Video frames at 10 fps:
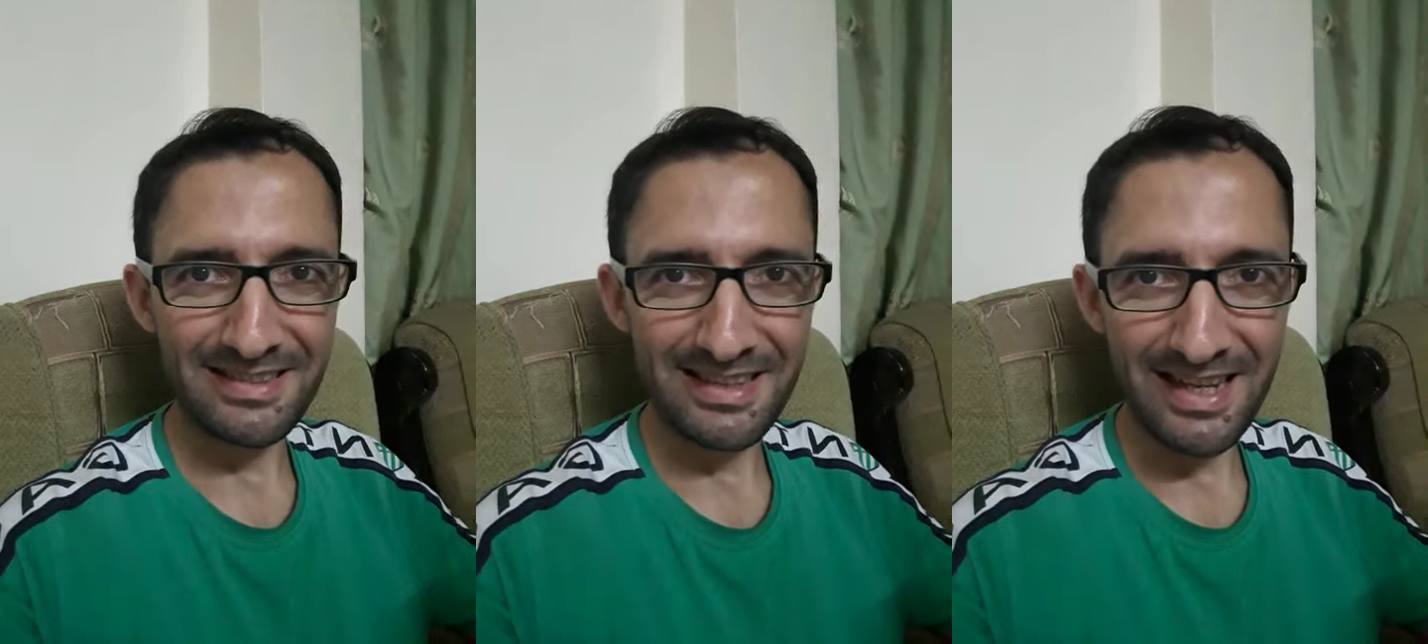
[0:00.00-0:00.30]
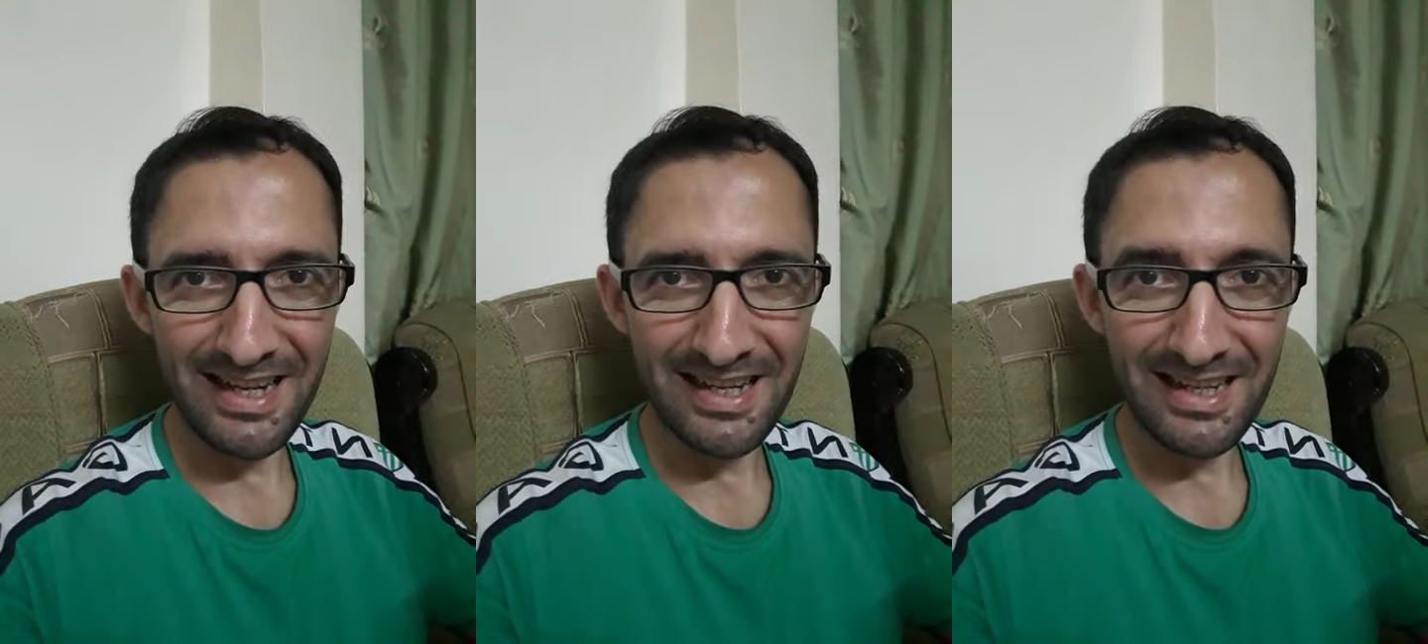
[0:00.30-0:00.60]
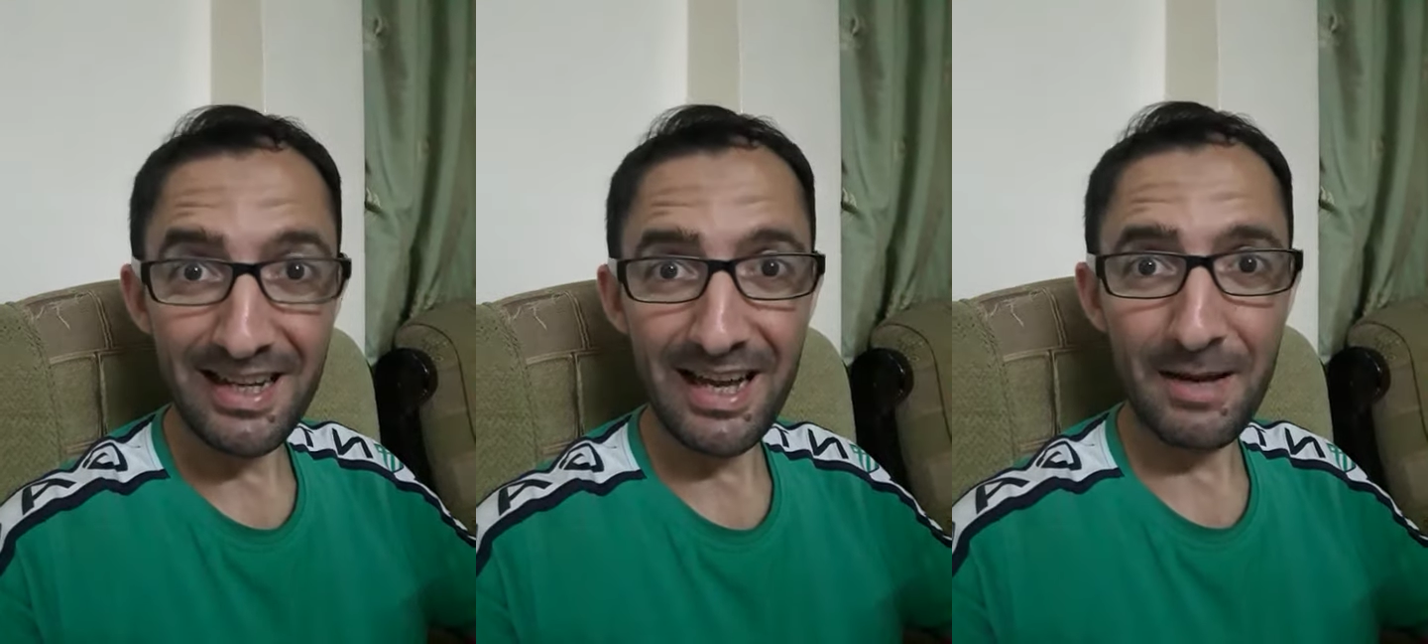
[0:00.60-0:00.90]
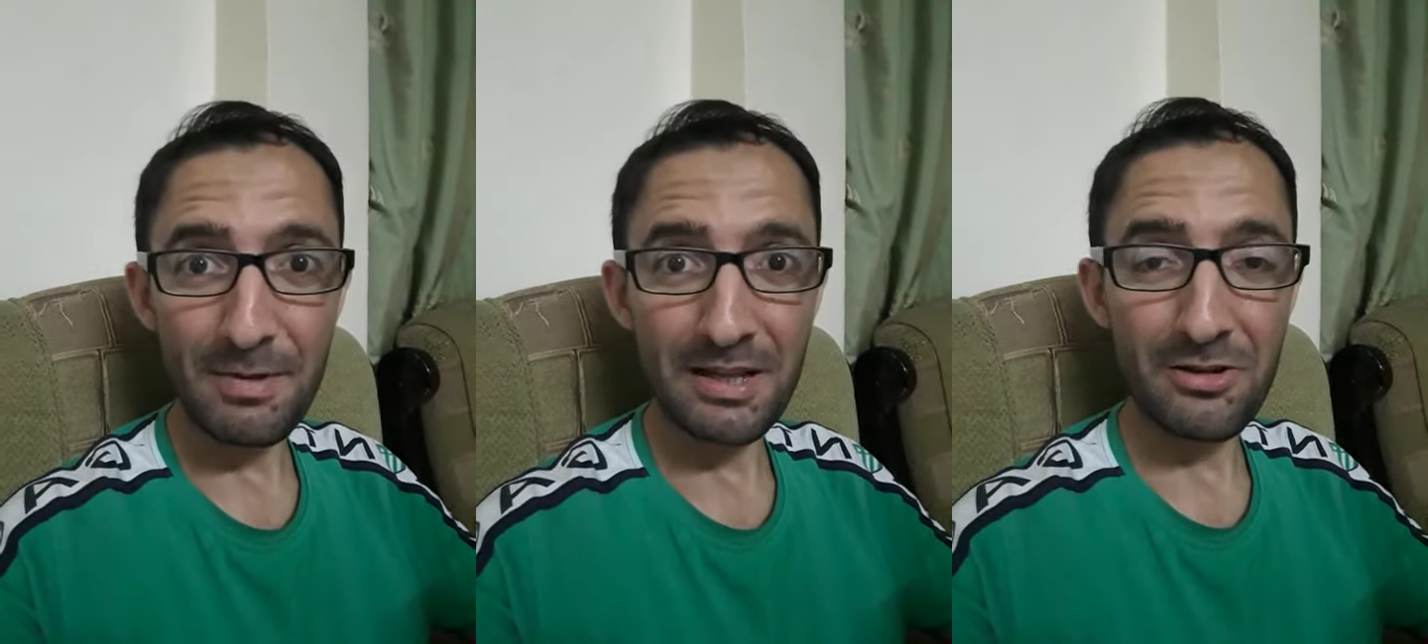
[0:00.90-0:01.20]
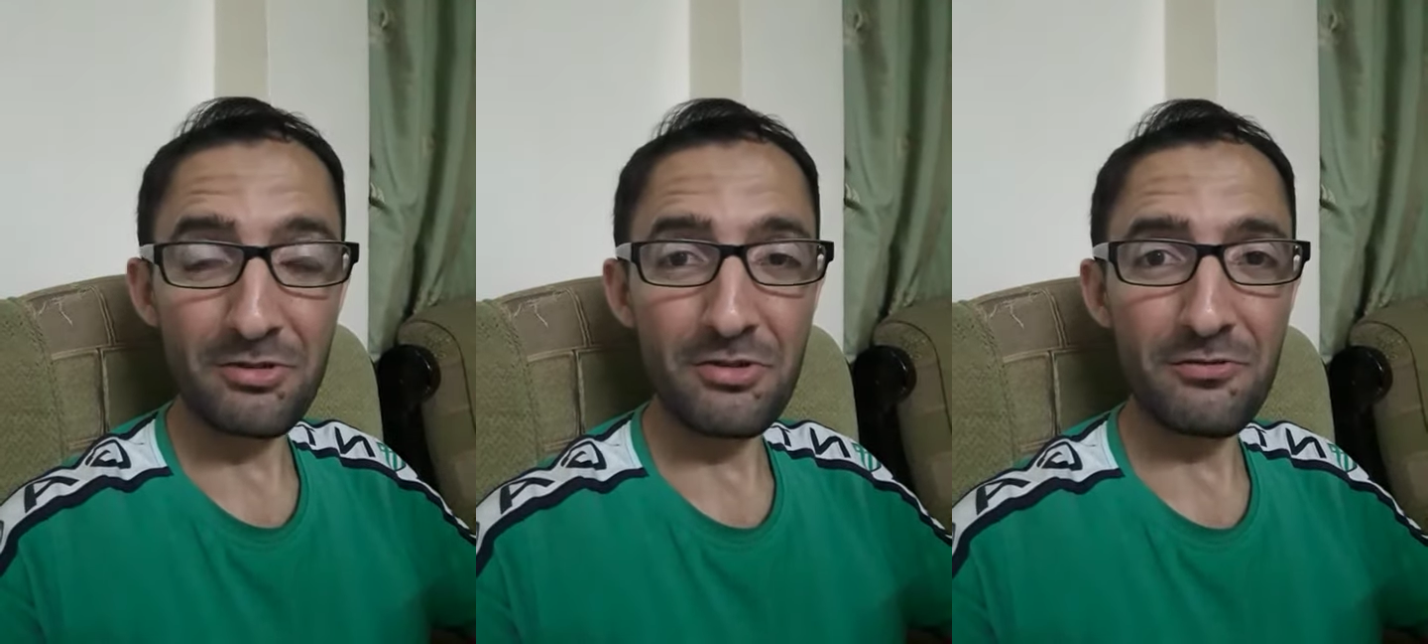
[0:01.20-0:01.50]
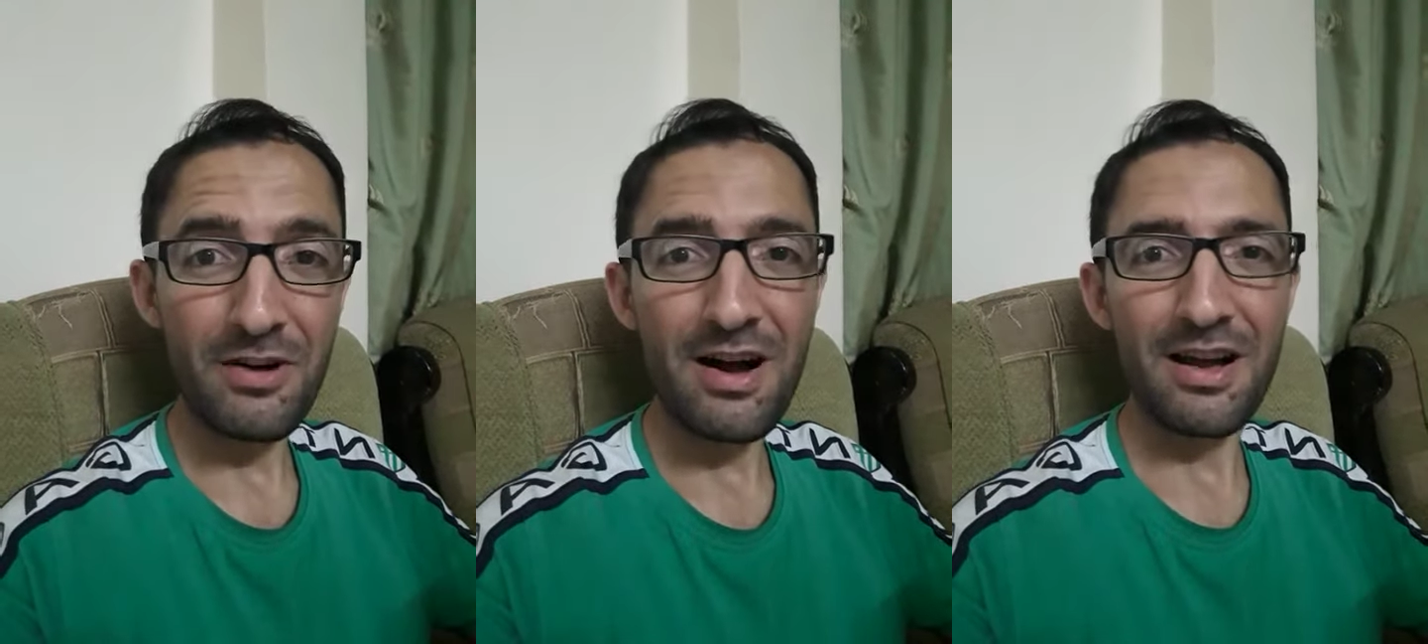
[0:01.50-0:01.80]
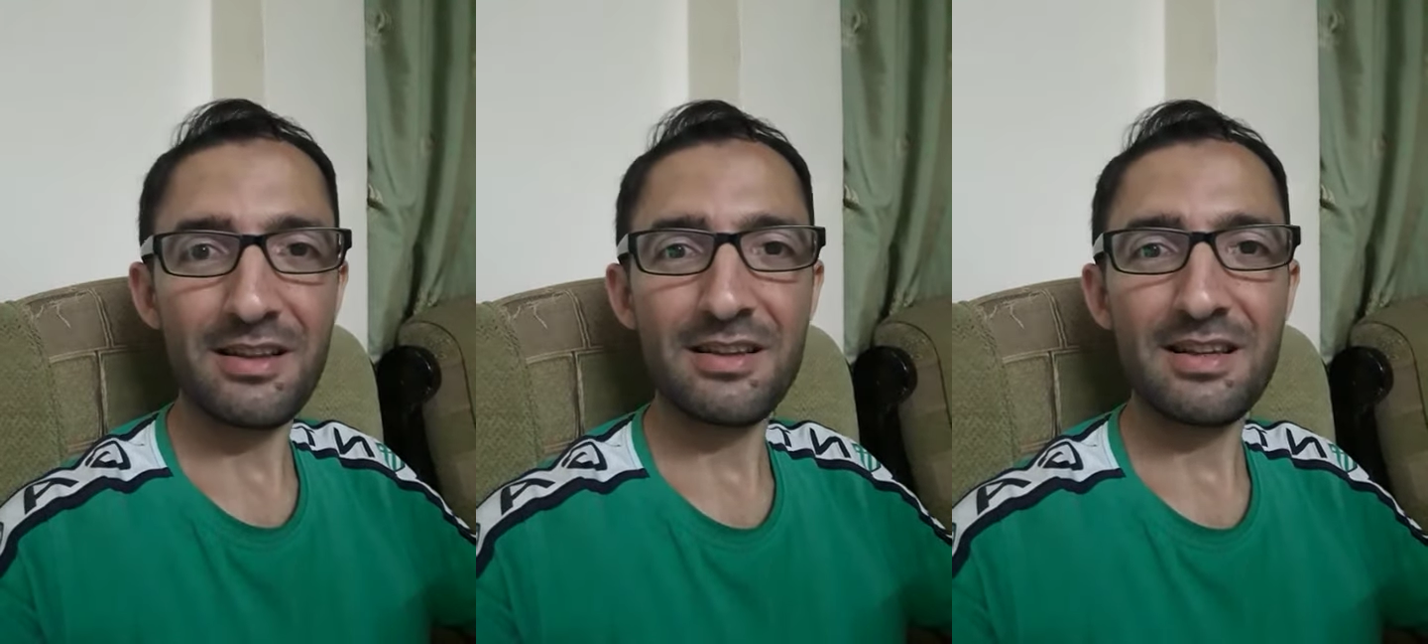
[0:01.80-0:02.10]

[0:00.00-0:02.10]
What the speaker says: Yeah, I am a logophile,